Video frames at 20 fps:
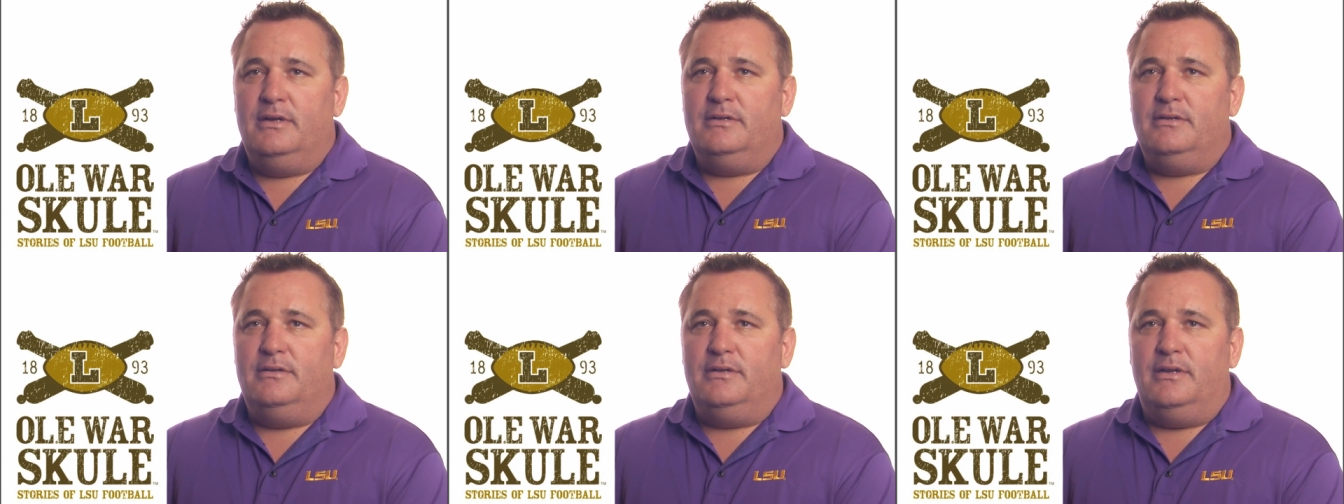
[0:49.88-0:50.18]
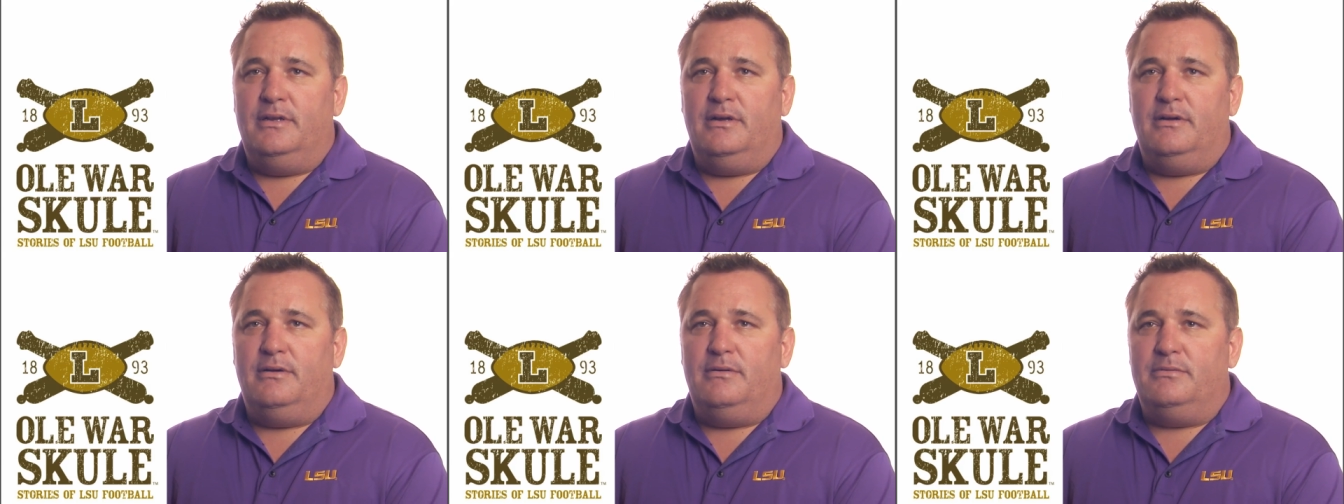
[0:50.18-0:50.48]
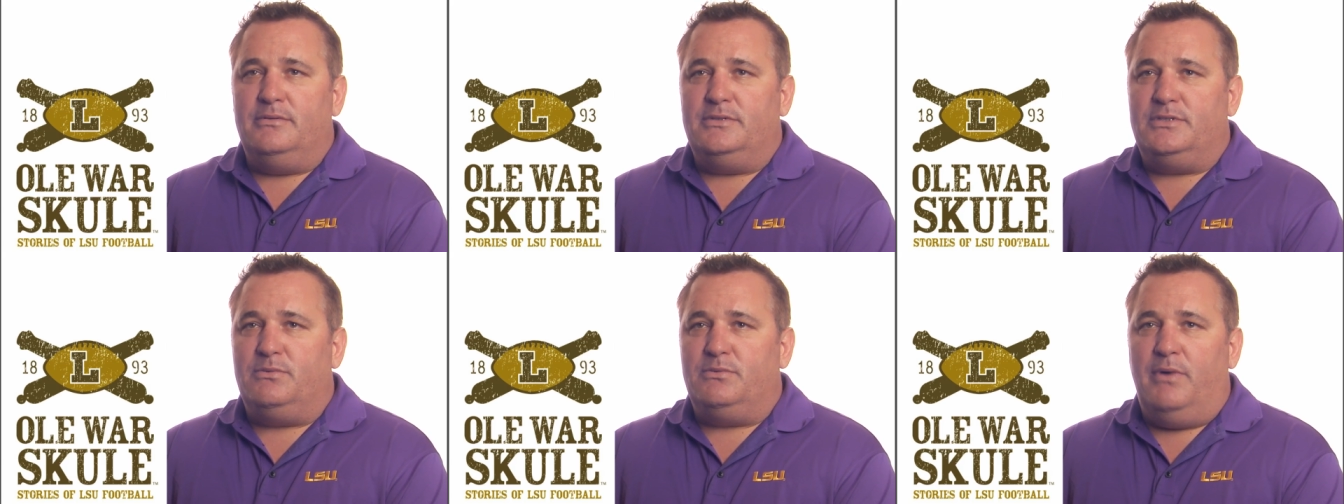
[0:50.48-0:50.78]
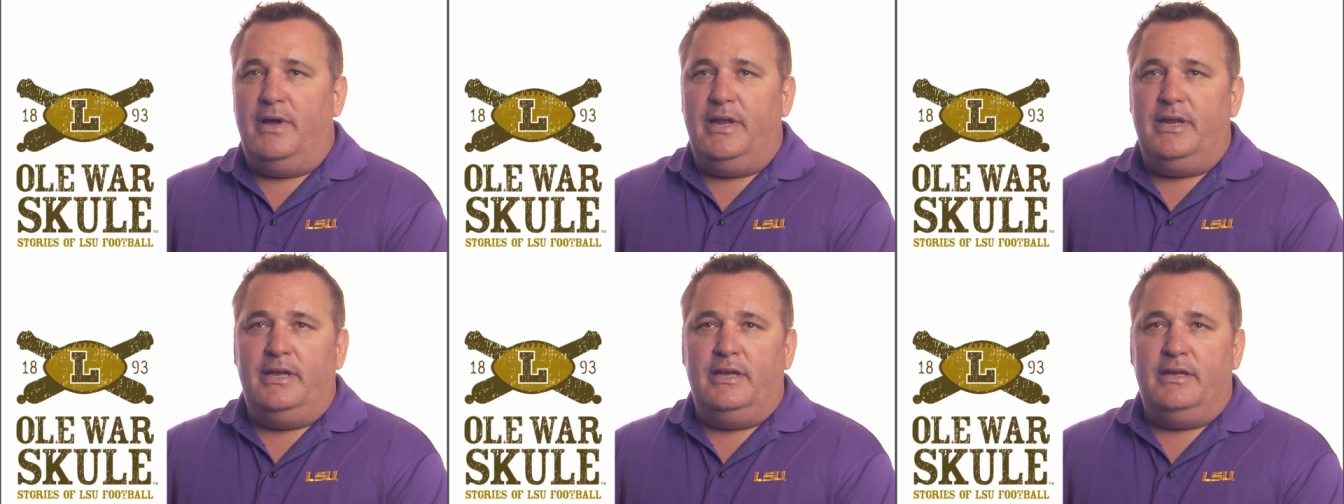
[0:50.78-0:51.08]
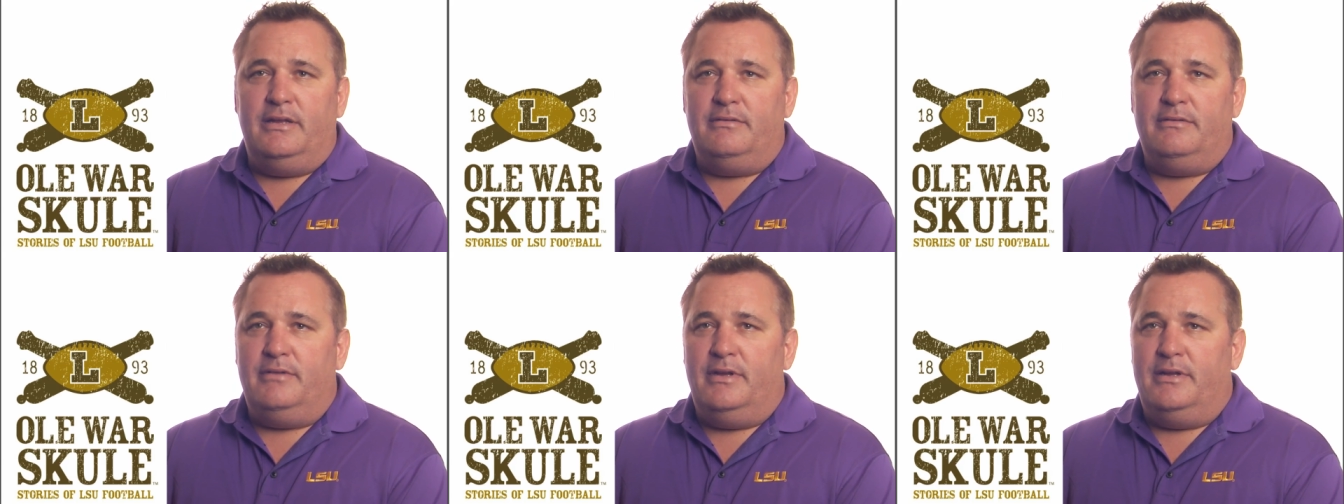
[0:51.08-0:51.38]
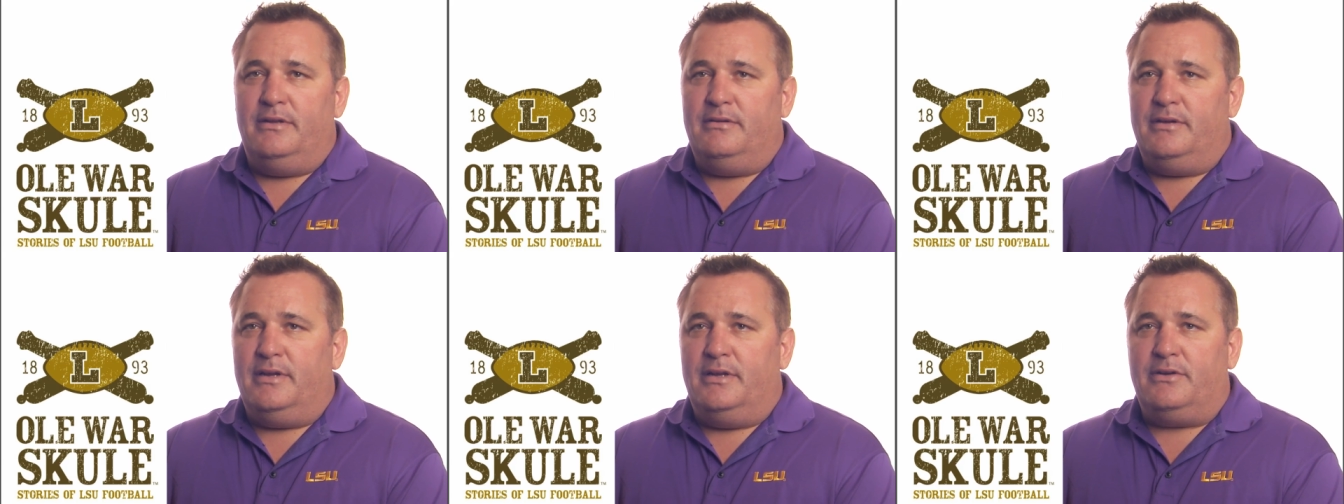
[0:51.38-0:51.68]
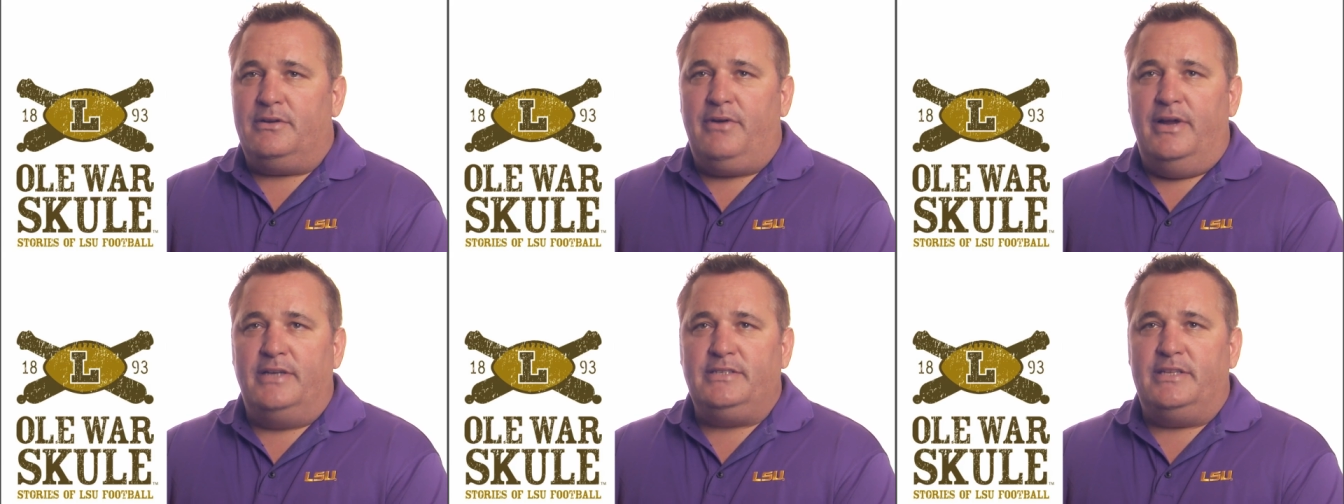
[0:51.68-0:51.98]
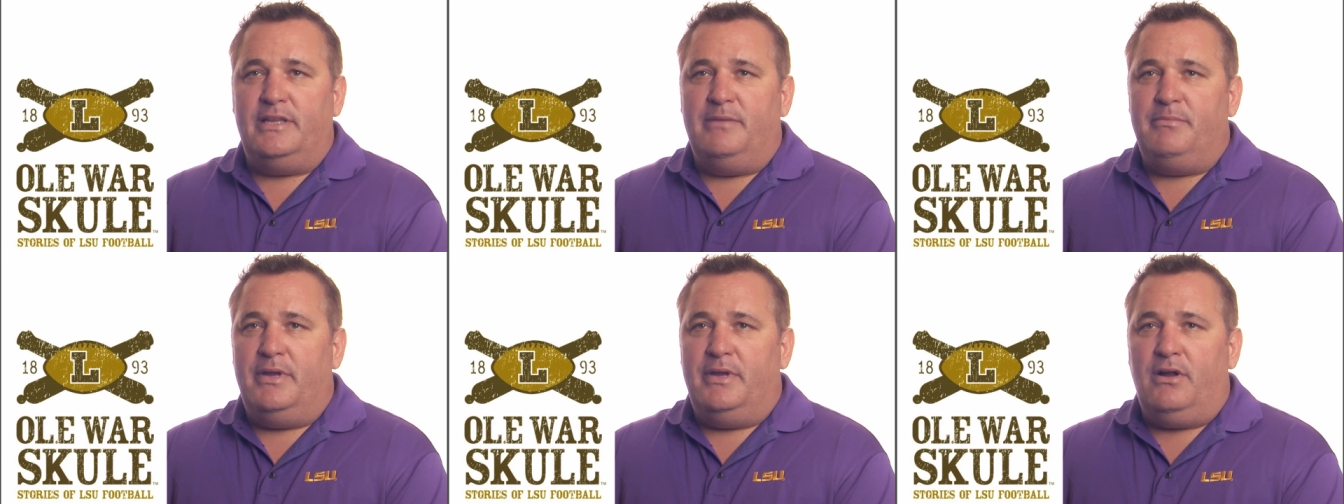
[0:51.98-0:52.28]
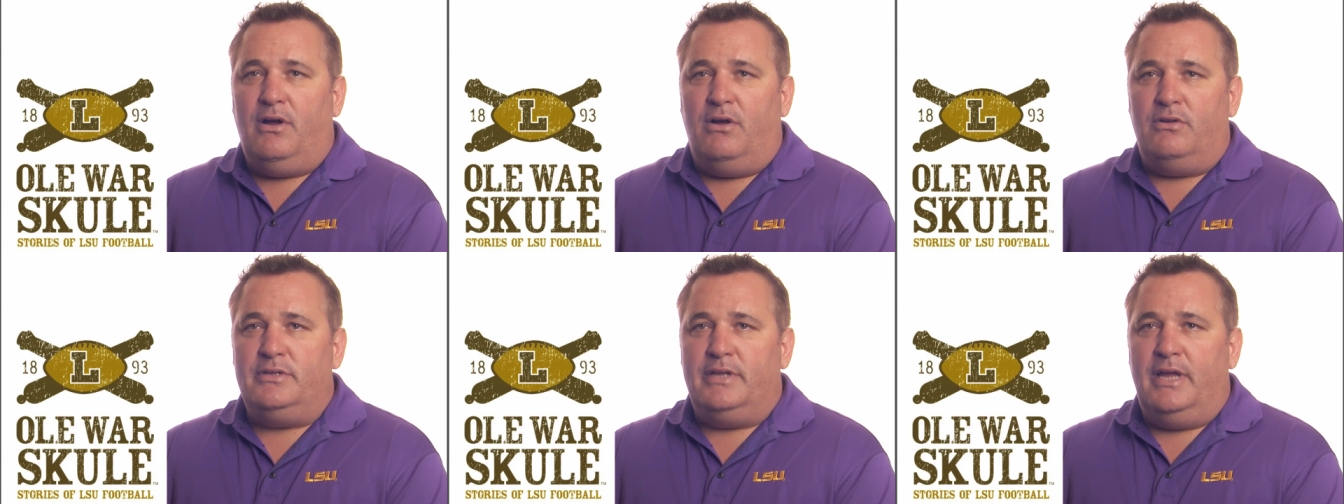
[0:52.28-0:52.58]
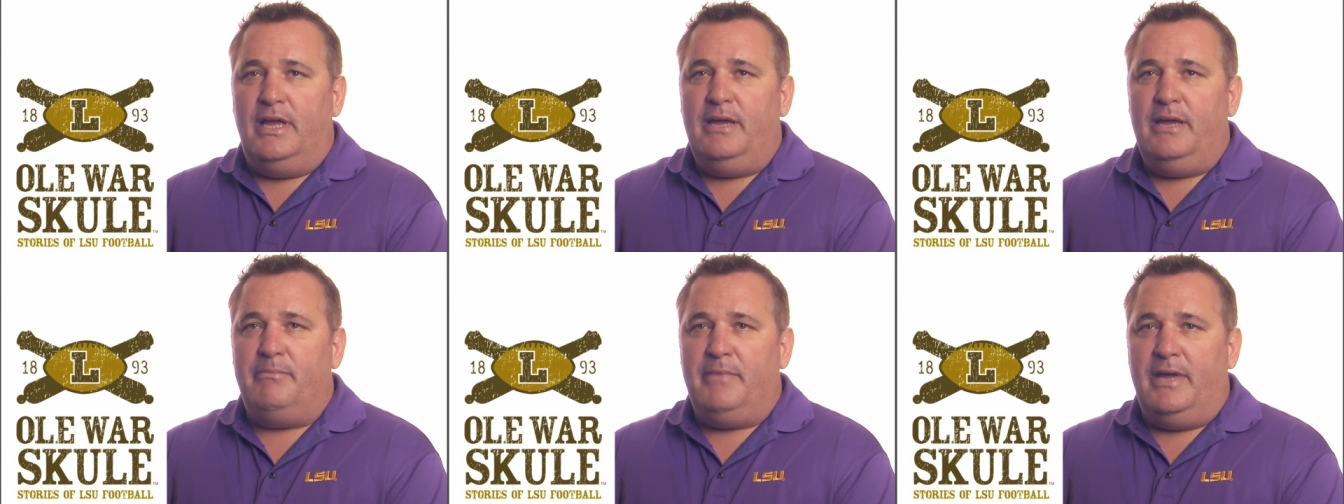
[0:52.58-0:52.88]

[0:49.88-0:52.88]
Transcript: you know, sweaty and crazy they've been all day,